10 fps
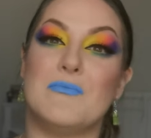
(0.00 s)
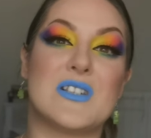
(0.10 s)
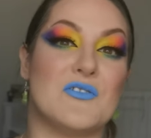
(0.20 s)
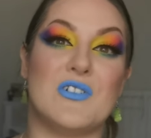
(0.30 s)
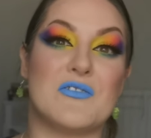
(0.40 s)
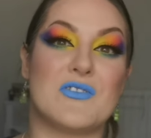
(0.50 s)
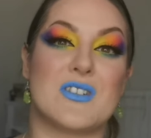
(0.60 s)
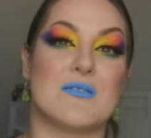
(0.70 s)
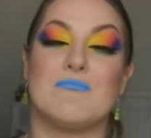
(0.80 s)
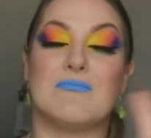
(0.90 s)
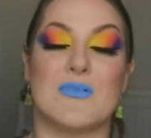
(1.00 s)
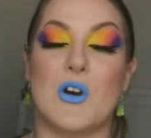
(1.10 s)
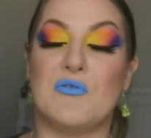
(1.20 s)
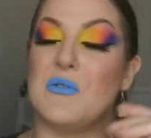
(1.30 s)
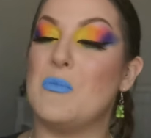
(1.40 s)
Mr Fluff's
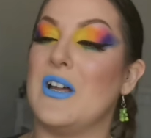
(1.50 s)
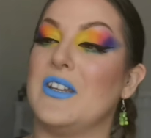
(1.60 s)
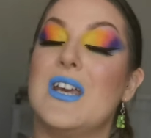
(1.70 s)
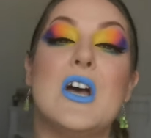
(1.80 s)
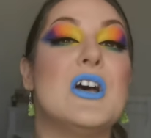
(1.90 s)
off on one.